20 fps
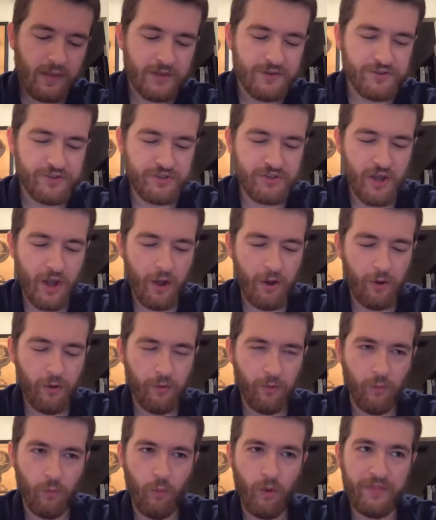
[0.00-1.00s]
So
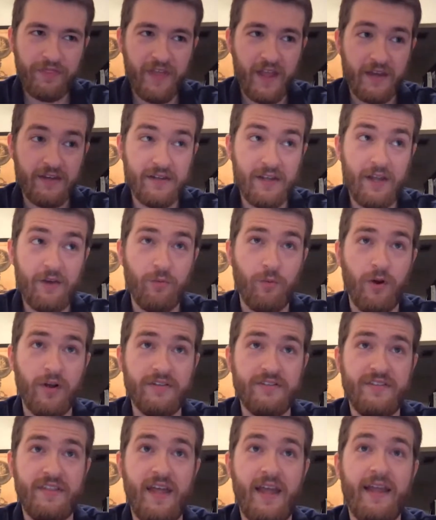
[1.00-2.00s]
what they did
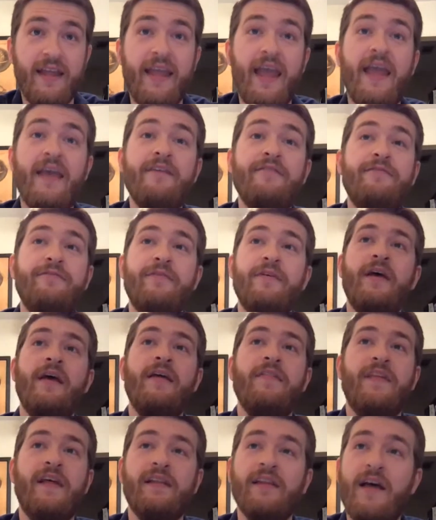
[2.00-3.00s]
was they gave
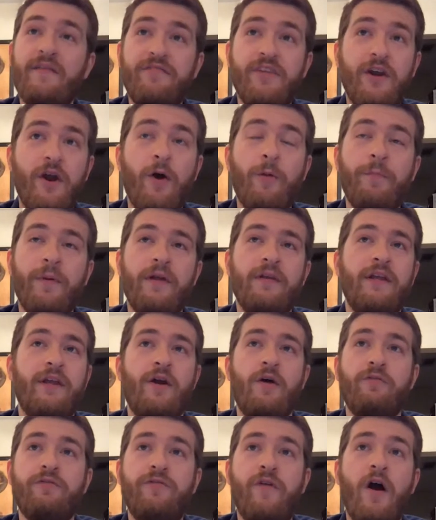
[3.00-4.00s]
they left it open. You
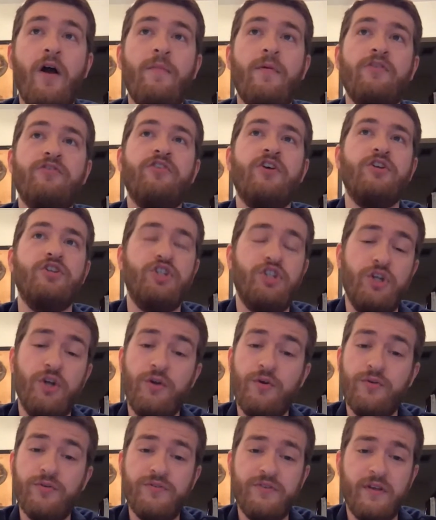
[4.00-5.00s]
know, farmers could
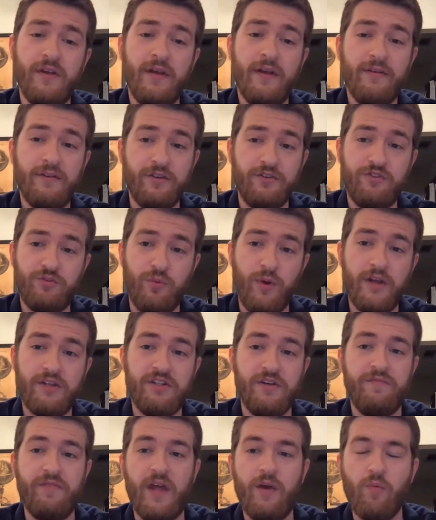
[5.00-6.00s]
choose to
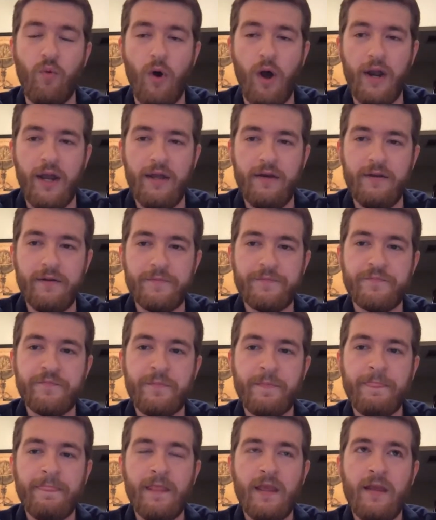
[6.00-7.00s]
switch if they wanted.
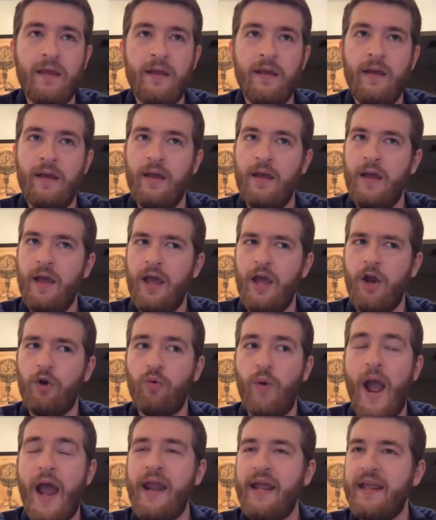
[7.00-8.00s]

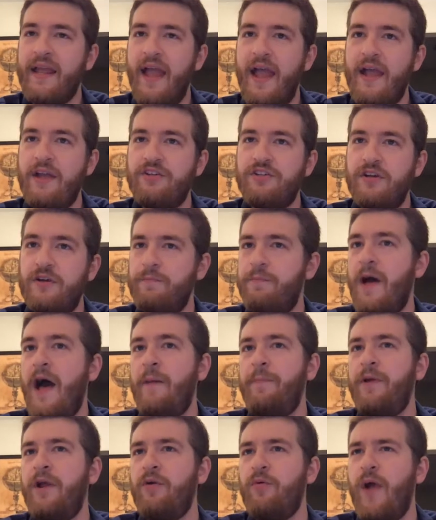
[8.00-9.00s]
Eradication,
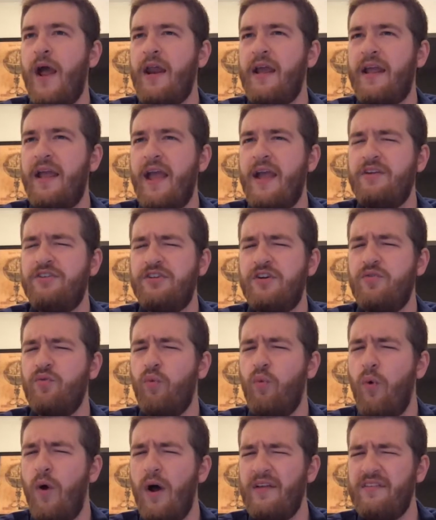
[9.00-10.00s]
poppy
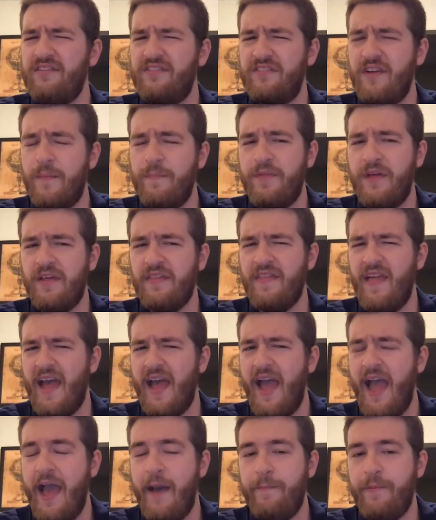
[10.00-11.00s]
eradication was something
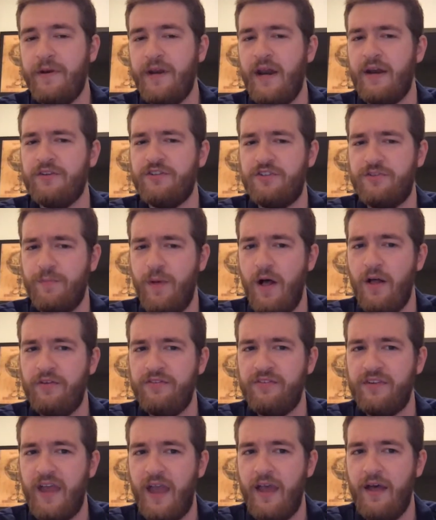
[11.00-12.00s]
that happened on a small
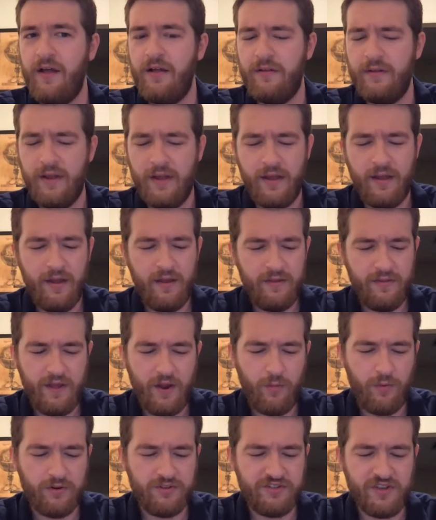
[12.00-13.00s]
scale.
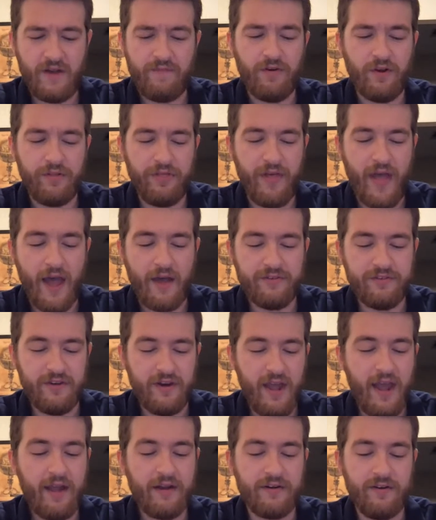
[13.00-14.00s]
There were several
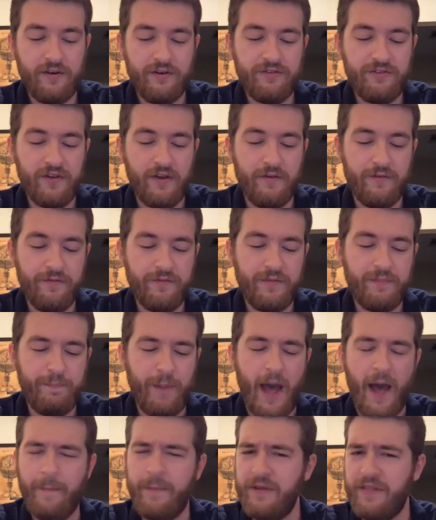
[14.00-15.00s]
thousand hectares of
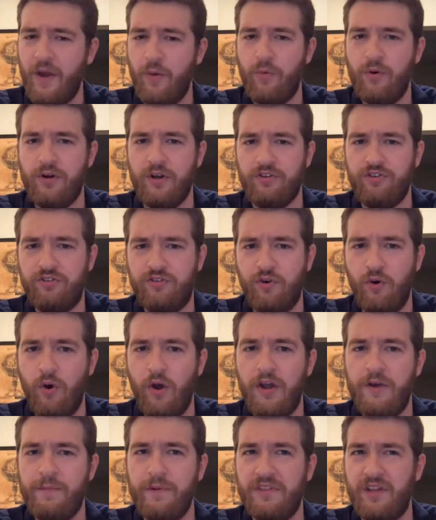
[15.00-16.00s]
poppy that were
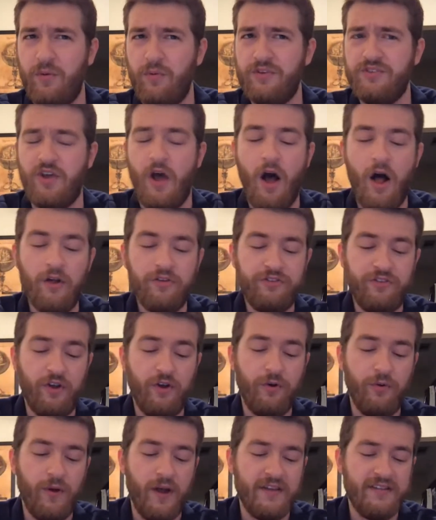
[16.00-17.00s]
destroyed, but there was
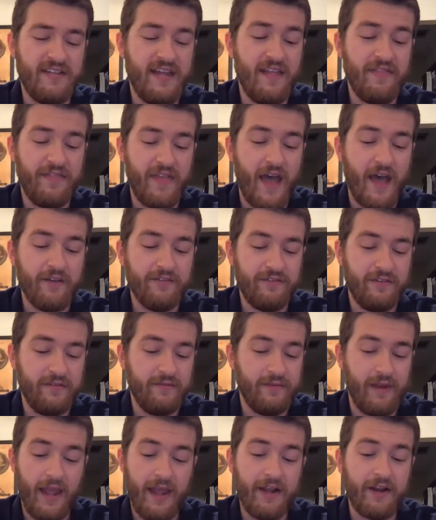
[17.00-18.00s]
also a
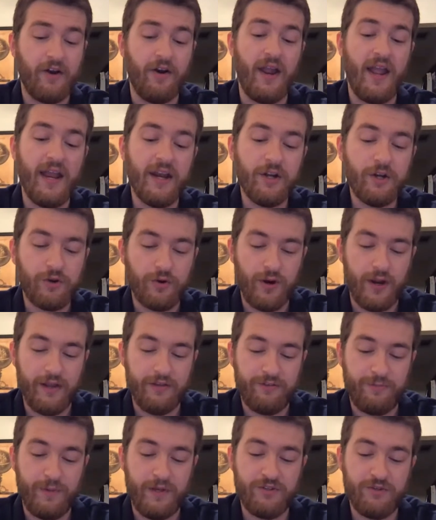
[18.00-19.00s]
10,000 acre
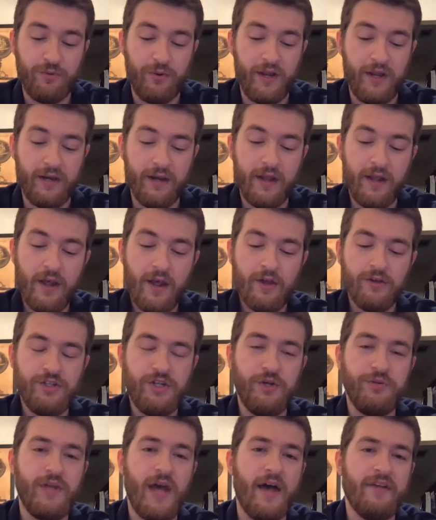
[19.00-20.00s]
increase between
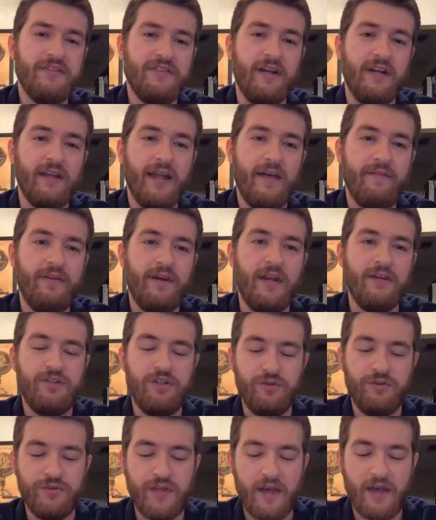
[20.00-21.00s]
2011 and
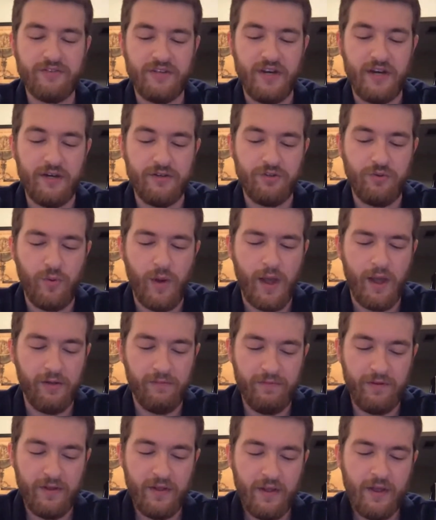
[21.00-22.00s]

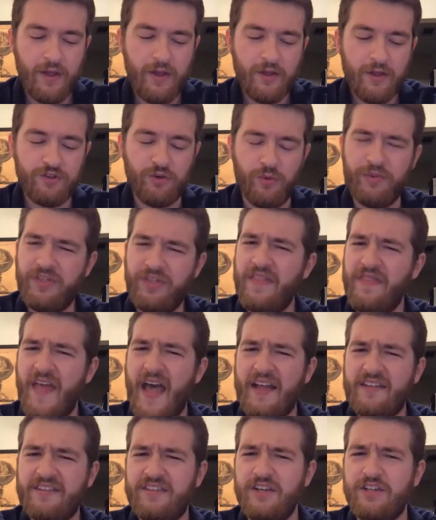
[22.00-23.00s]
2012. So within
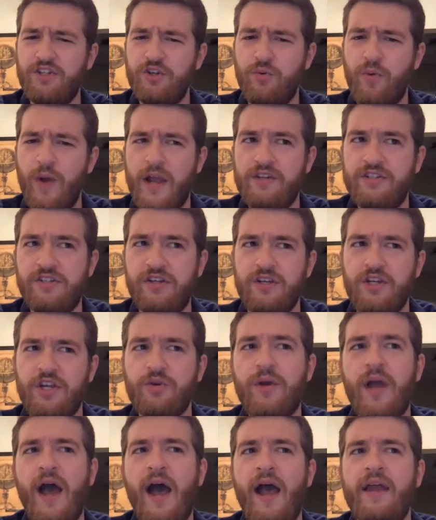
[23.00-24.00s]
that situation,
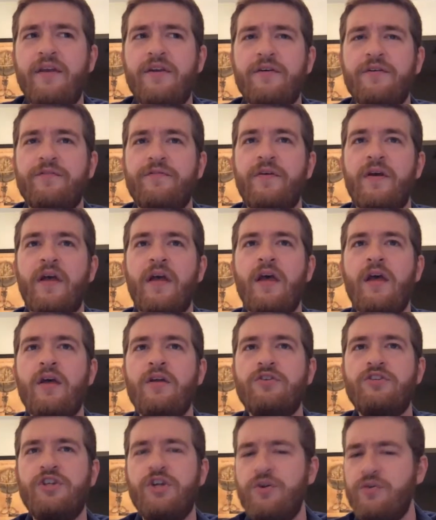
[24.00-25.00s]
you kind of
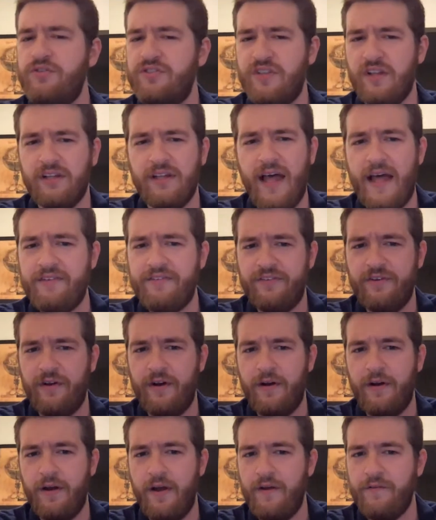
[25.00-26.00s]
choose the
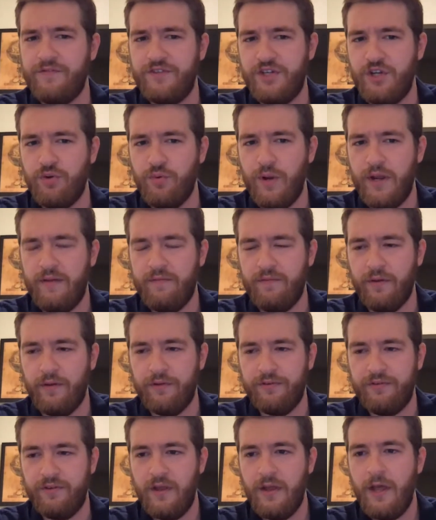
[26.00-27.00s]
lesser of two
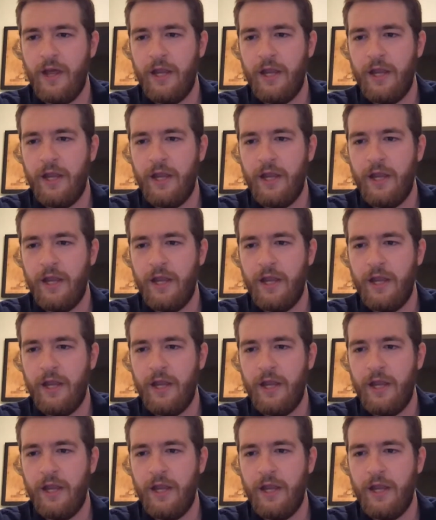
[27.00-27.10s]
evils.